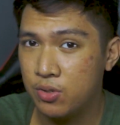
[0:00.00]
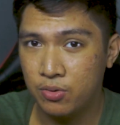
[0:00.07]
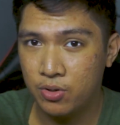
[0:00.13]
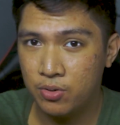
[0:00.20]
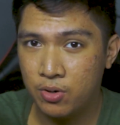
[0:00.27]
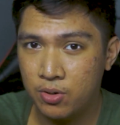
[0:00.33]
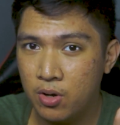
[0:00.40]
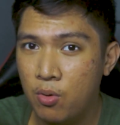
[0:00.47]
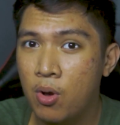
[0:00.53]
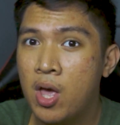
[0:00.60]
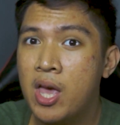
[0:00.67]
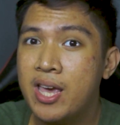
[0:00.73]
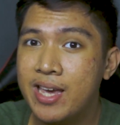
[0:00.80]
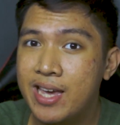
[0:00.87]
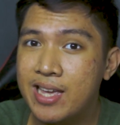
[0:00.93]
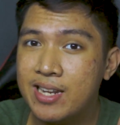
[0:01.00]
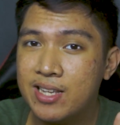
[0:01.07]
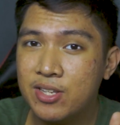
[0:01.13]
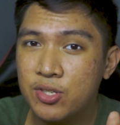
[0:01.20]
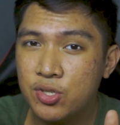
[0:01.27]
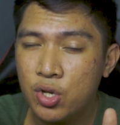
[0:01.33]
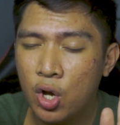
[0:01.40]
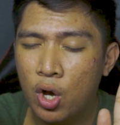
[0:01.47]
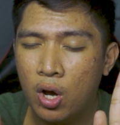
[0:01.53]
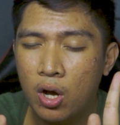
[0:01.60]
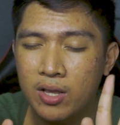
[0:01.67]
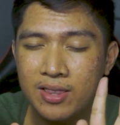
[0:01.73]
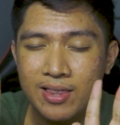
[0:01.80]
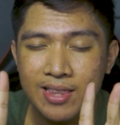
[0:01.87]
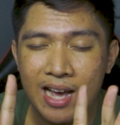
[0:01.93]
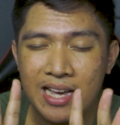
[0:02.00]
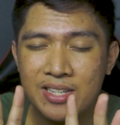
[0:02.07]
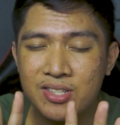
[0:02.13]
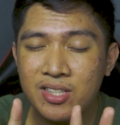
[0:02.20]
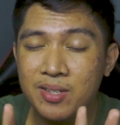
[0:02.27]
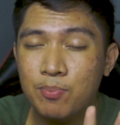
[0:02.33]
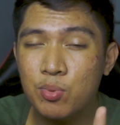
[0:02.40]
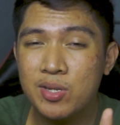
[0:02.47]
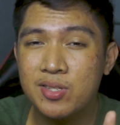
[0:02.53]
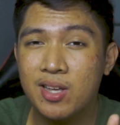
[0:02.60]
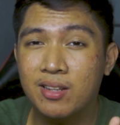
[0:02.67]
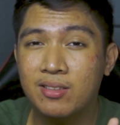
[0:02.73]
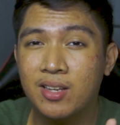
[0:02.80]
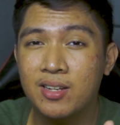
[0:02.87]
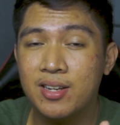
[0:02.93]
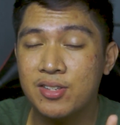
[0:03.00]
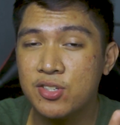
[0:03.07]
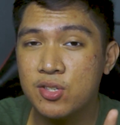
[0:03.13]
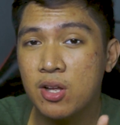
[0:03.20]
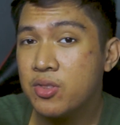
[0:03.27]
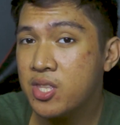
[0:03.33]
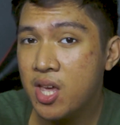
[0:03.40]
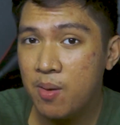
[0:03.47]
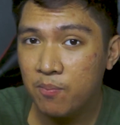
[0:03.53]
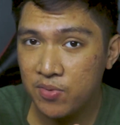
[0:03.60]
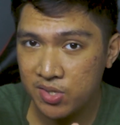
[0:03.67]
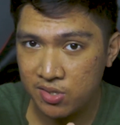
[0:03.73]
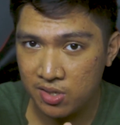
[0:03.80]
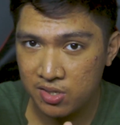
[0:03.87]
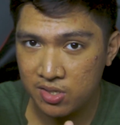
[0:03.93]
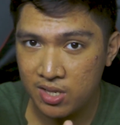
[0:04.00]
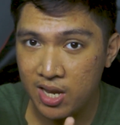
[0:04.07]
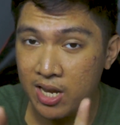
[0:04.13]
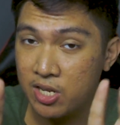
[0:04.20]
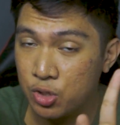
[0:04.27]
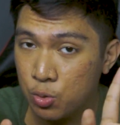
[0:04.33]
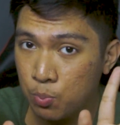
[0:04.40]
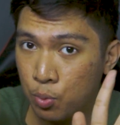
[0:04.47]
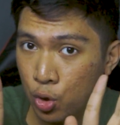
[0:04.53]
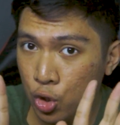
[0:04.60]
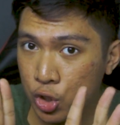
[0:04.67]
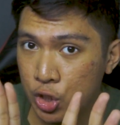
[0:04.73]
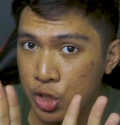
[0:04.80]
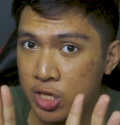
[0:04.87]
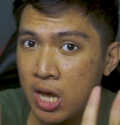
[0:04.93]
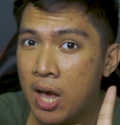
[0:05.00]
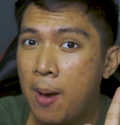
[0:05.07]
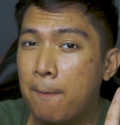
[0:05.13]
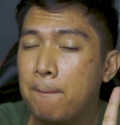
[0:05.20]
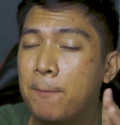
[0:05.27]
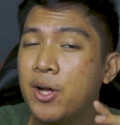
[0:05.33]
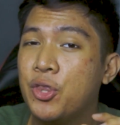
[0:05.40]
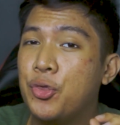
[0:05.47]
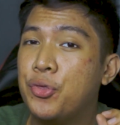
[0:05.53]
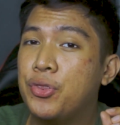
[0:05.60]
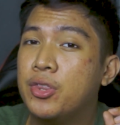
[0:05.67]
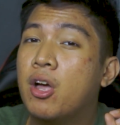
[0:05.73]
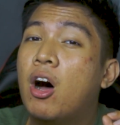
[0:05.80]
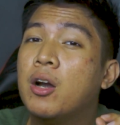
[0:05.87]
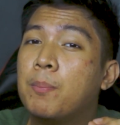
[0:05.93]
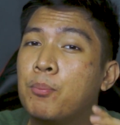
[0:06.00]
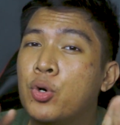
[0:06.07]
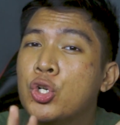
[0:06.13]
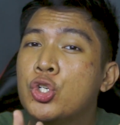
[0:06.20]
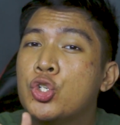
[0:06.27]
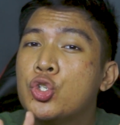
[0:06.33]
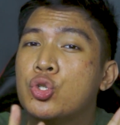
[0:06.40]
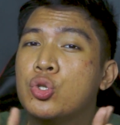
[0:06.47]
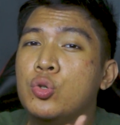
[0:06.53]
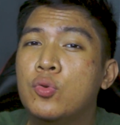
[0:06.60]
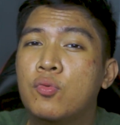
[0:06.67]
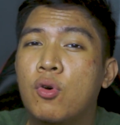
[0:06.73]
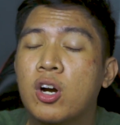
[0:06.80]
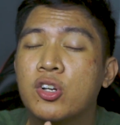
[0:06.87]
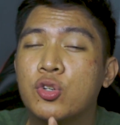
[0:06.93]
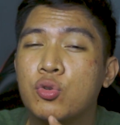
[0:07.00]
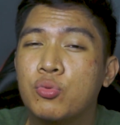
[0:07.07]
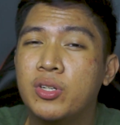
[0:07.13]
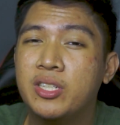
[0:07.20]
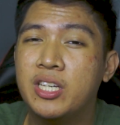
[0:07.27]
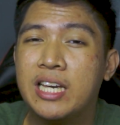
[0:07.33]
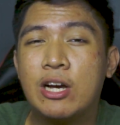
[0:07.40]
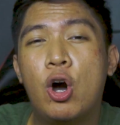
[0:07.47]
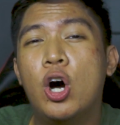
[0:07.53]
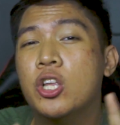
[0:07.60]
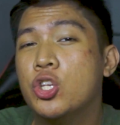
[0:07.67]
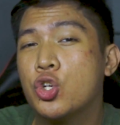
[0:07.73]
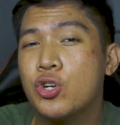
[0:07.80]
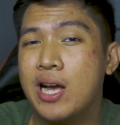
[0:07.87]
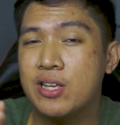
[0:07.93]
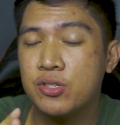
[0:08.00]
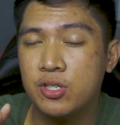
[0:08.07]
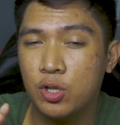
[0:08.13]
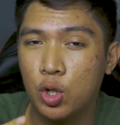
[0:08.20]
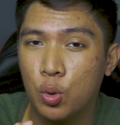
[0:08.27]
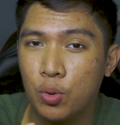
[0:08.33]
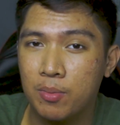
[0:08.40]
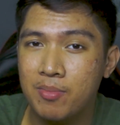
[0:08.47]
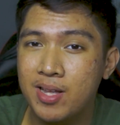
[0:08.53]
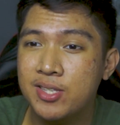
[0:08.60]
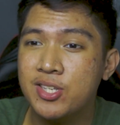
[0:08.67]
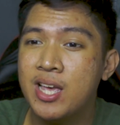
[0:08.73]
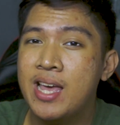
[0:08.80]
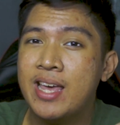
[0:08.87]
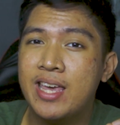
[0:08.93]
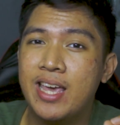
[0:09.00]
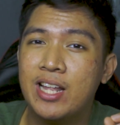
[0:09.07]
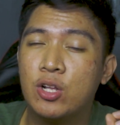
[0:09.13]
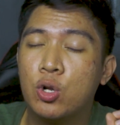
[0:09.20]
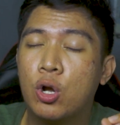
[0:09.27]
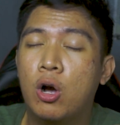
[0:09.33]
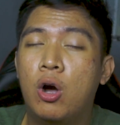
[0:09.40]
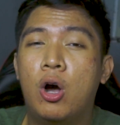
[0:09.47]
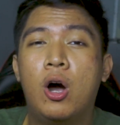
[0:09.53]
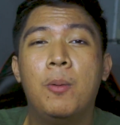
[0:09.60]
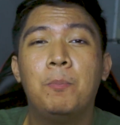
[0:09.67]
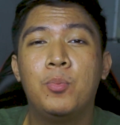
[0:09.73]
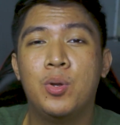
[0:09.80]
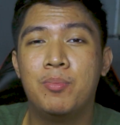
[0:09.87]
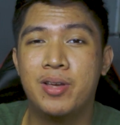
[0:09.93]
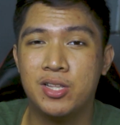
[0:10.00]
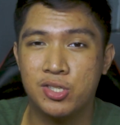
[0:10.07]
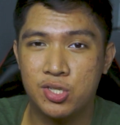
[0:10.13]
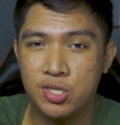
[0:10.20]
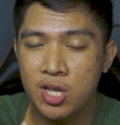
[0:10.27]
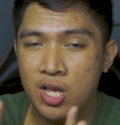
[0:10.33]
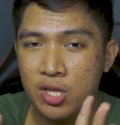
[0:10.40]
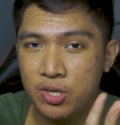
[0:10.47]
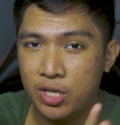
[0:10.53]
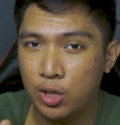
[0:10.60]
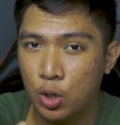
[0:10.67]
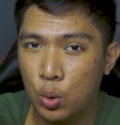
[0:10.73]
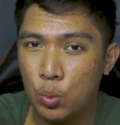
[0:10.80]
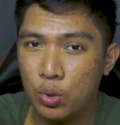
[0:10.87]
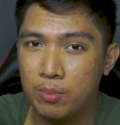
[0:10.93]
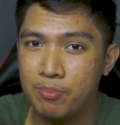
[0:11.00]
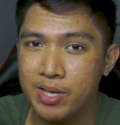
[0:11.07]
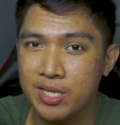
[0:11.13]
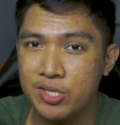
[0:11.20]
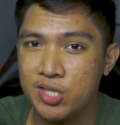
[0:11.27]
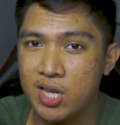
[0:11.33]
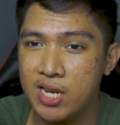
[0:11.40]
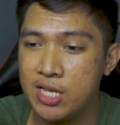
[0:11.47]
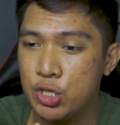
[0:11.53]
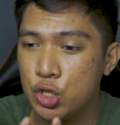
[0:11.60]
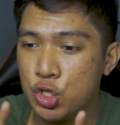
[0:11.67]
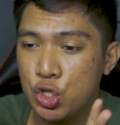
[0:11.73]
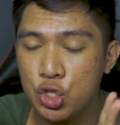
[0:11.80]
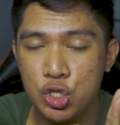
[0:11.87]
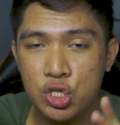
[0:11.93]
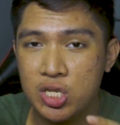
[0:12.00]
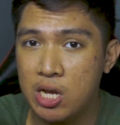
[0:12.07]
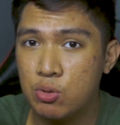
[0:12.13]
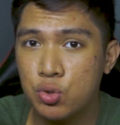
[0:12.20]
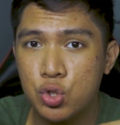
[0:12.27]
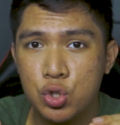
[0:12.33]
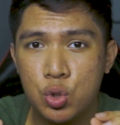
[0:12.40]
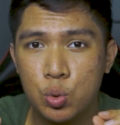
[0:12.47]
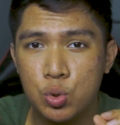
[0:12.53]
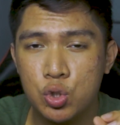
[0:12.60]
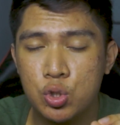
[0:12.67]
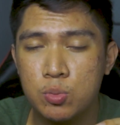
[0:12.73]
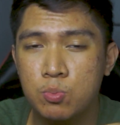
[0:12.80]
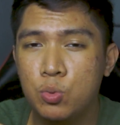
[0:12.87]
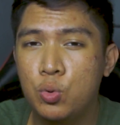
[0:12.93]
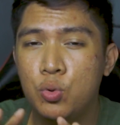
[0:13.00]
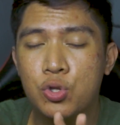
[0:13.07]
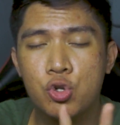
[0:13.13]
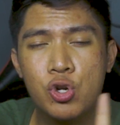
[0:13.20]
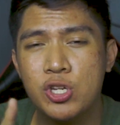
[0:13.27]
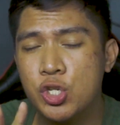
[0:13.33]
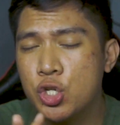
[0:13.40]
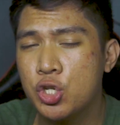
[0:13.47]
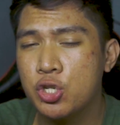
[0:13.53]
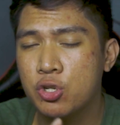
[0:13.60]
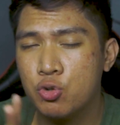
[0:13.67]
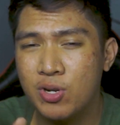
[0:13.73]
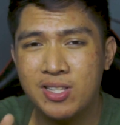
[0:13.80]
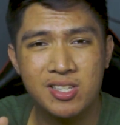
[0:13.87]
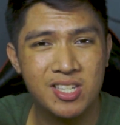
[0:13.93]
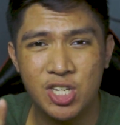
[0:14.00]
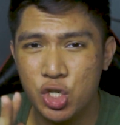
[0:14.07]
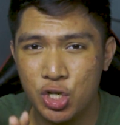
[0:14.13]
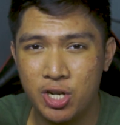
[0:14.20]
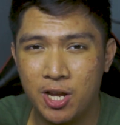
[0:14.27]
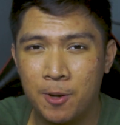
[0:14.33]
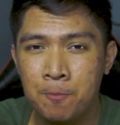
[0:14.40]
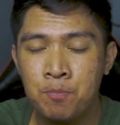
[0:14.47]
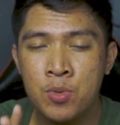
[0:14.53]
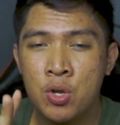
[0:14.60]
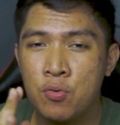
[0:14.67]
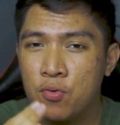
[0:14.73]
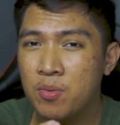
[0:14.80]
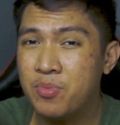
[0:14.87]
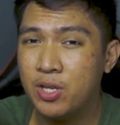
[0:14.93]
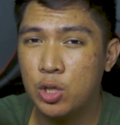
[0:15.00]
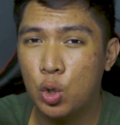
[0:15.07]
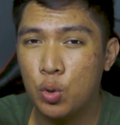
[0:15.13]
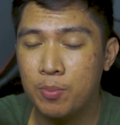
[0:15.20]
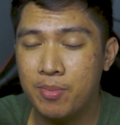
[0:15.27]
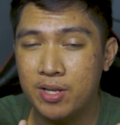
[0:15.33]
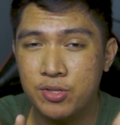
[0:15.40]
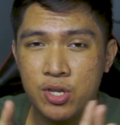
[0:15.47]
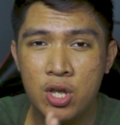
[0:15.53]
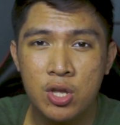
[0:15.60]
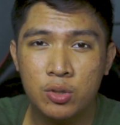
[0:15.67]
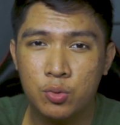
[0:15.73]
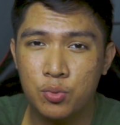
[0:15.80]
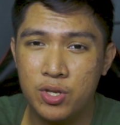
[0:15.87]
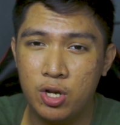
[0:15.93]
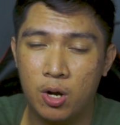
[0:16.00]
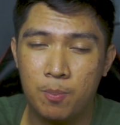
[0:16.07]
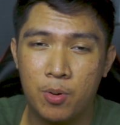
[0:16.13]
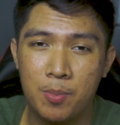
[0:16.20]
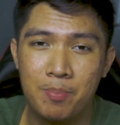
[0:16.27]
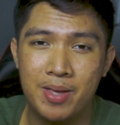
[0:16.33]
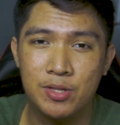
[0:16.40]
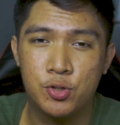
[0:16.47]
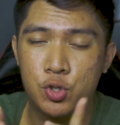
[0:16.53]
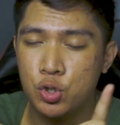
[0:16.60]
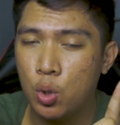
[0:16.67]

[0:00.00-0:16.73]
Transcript: No, no, no, no. It is nicely presented. It's not the emphasis. It is pushed, but not pushed too far to really contrast the lower mids. It complements the lower mids, and it just sounds so smooth, transitioning from the lower mids to the upper mids.